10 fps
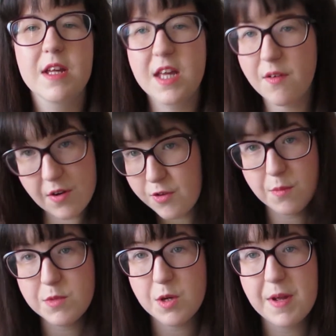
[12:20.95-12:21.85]
Give it a
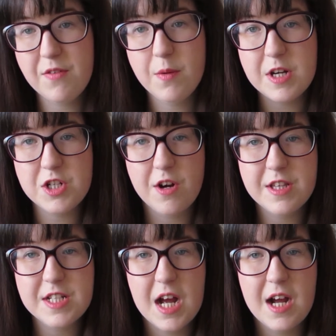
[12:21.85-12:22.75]
thumbs up if you enjoyed
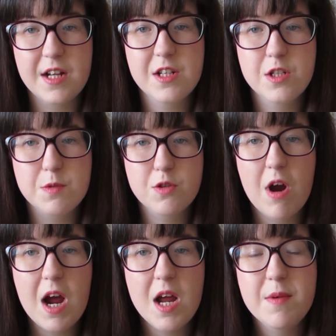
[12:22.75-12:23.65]
the tag,
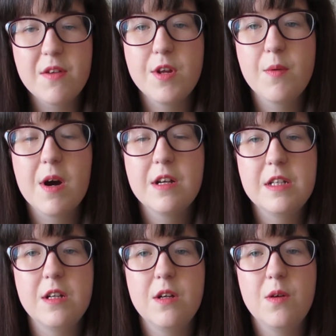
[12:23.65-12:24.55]
subscribe if you are
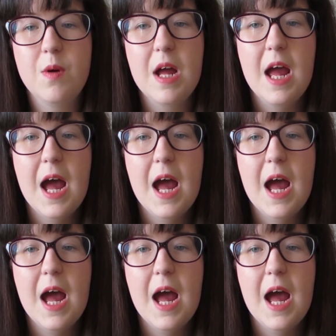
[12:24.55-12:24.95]
new,